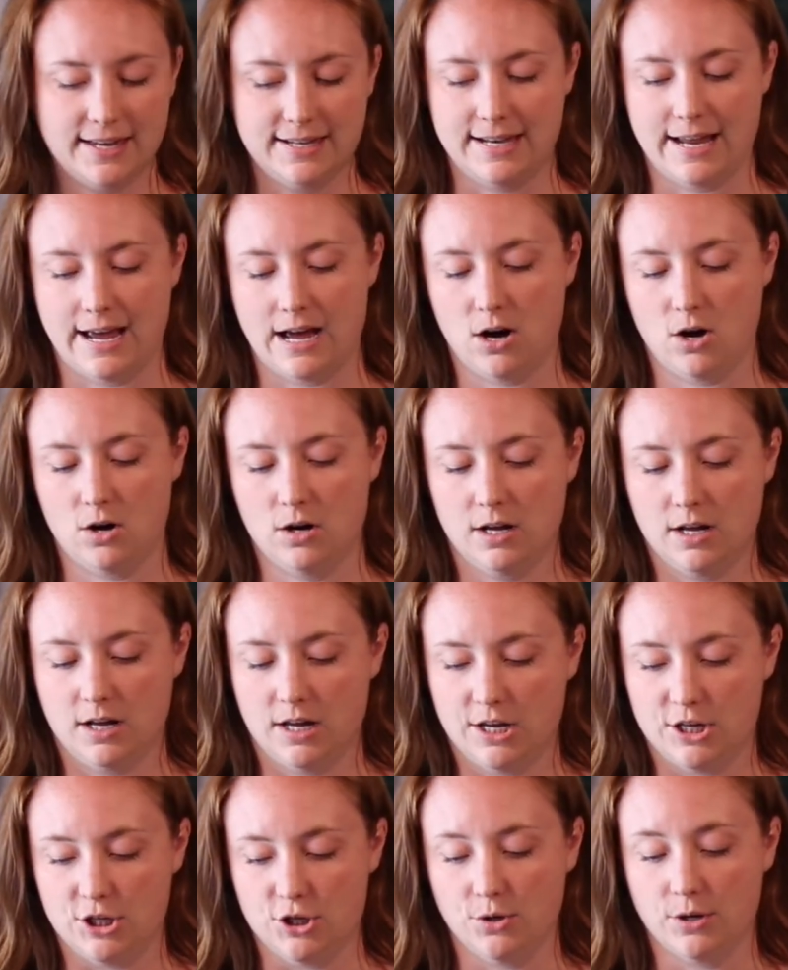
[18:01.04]
Now,
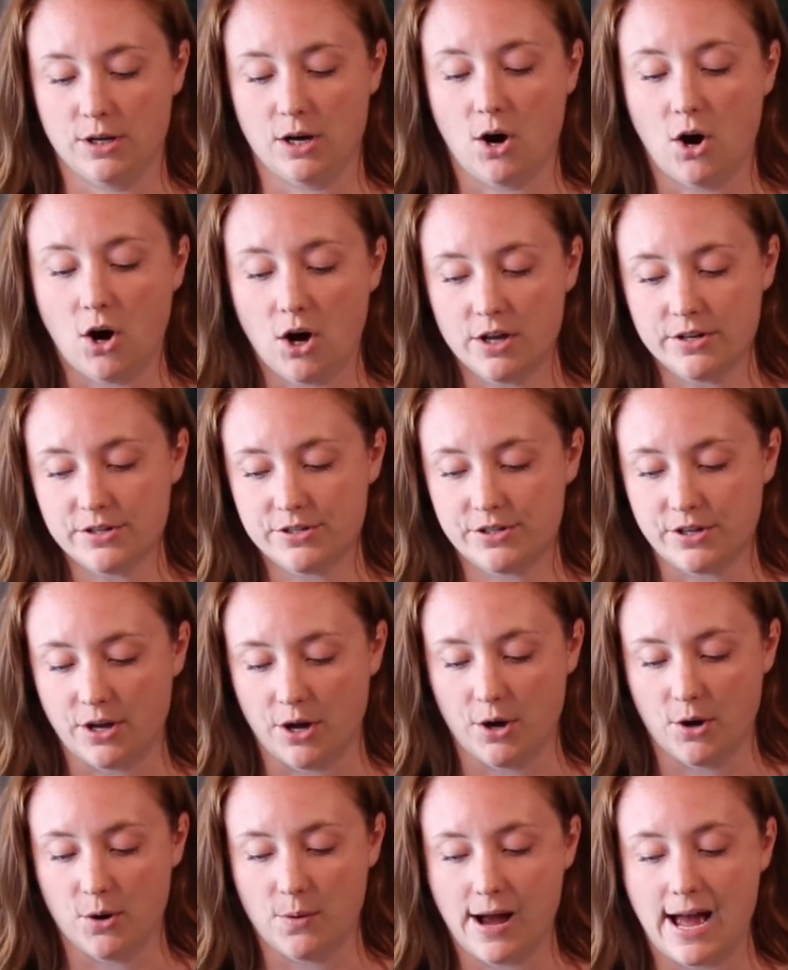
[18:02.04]
you could
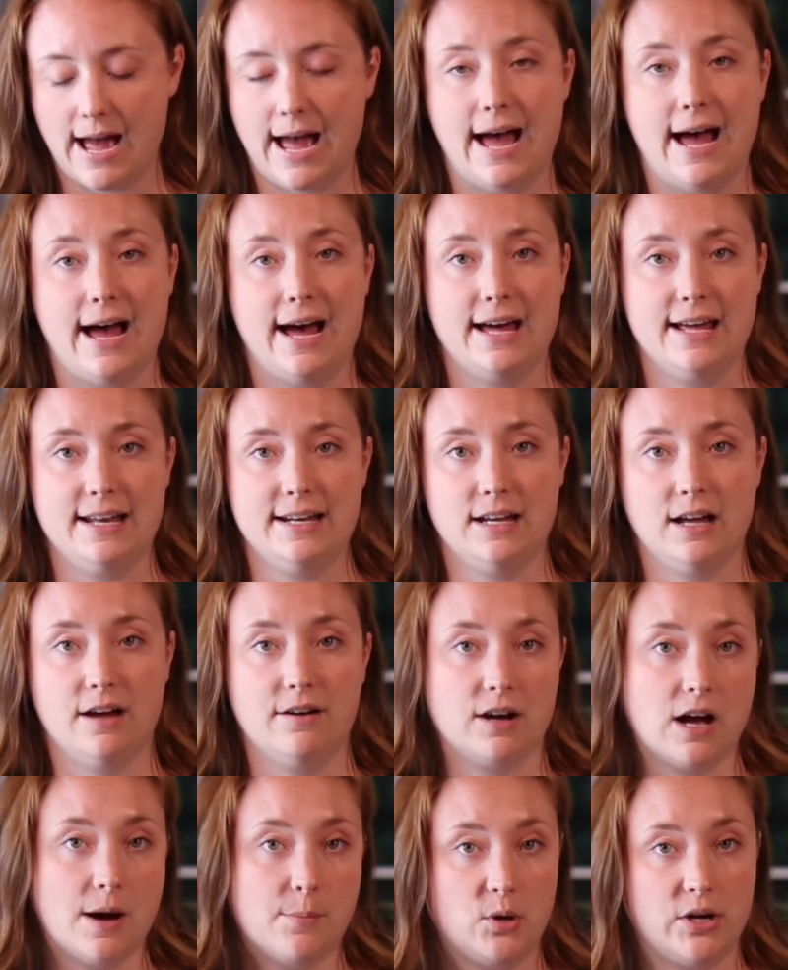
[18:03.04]
also add
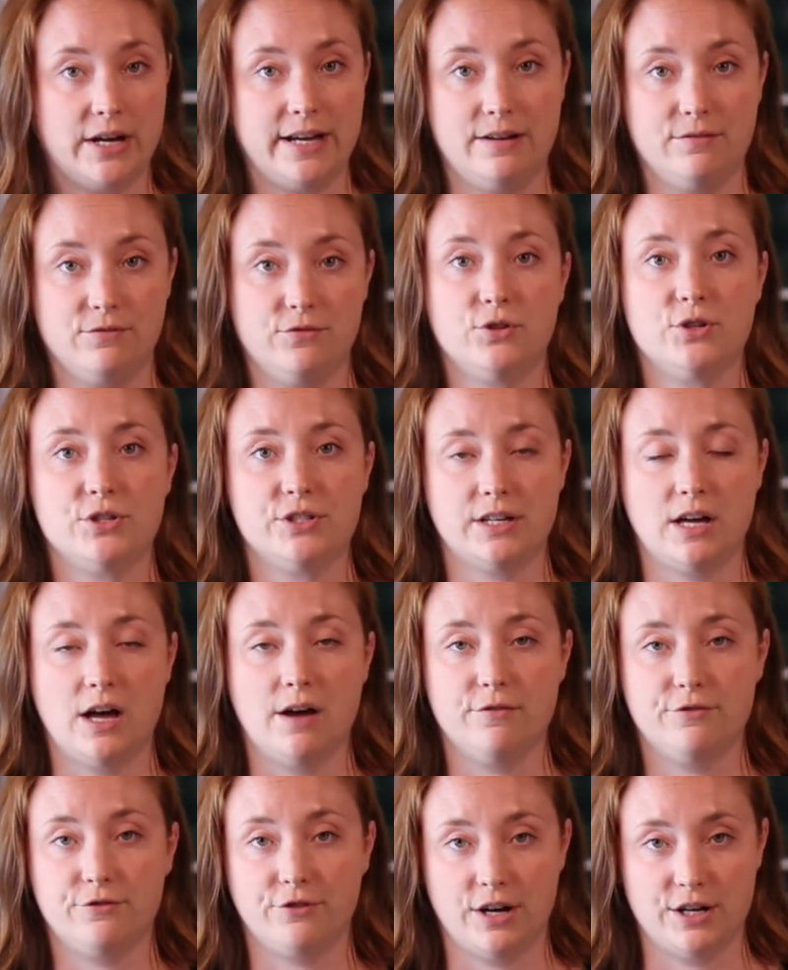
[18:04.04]
a couple handfuls
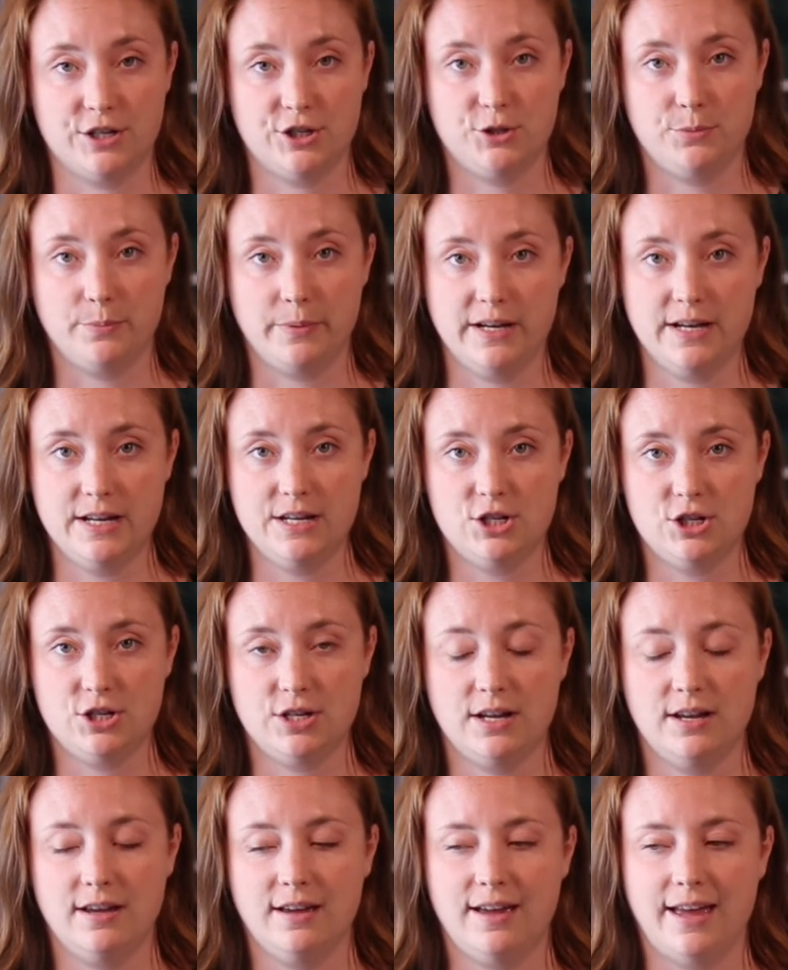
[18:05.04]
of fresh
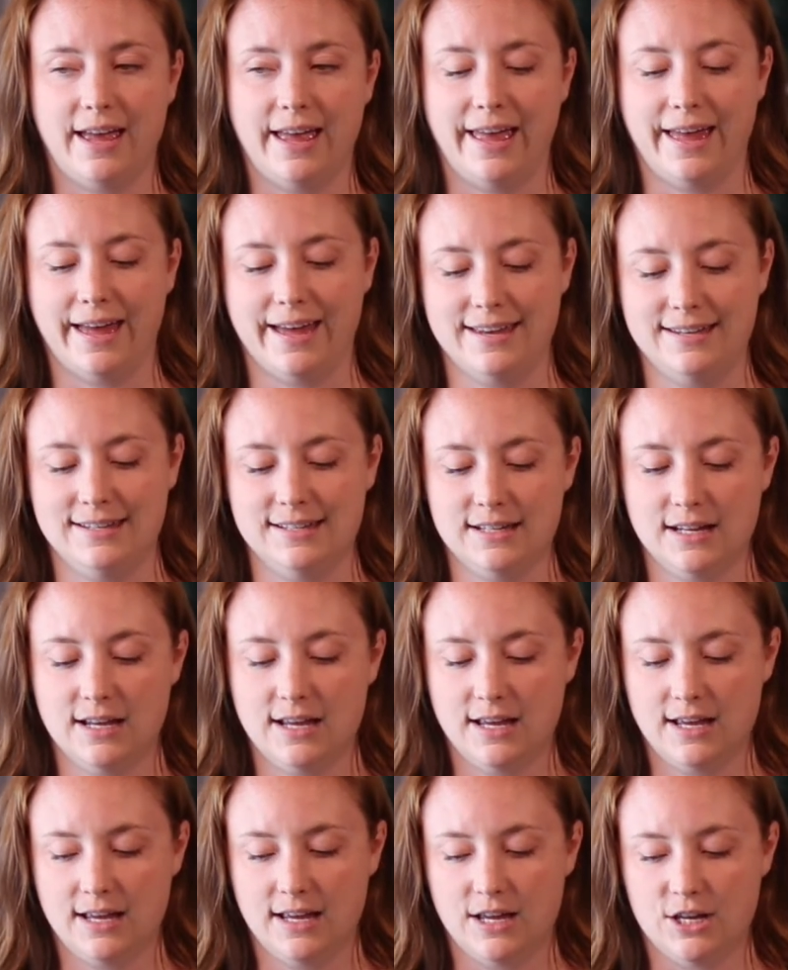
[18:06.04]
spinach, and
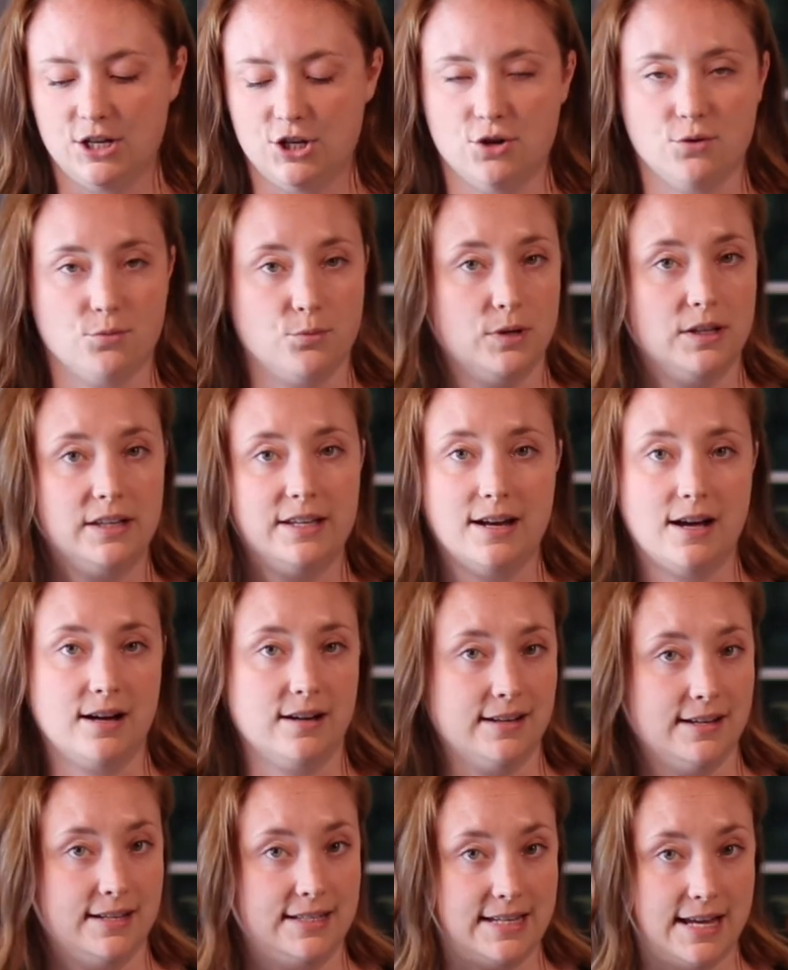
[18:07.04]
you're really not
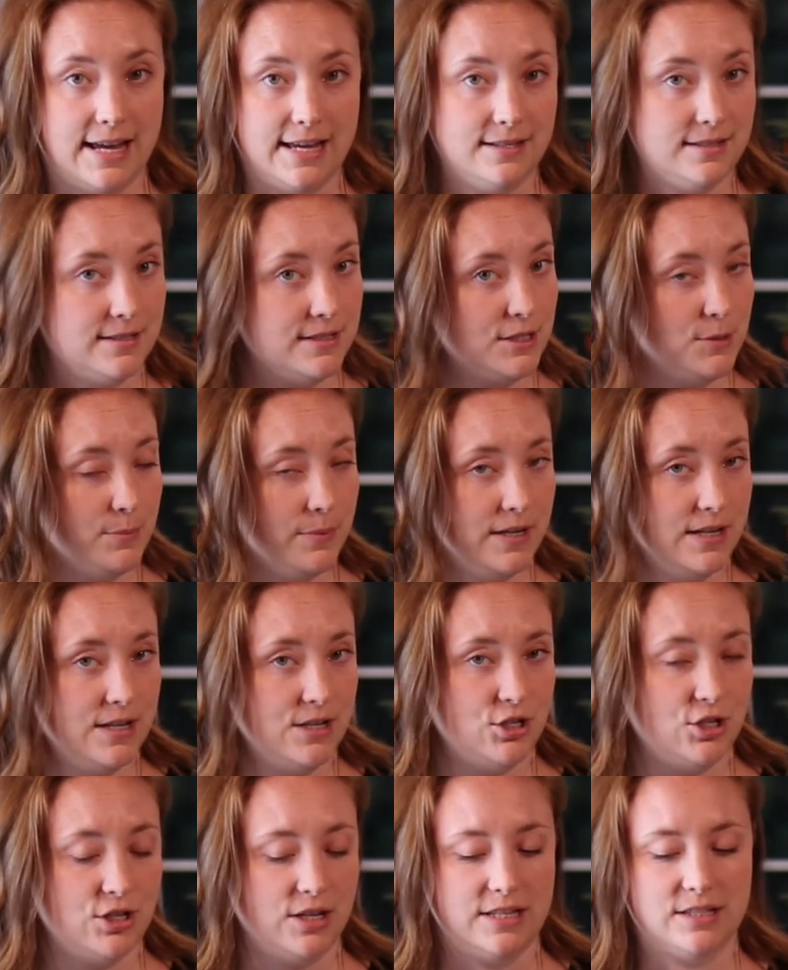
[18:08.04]
going to taste the spinach.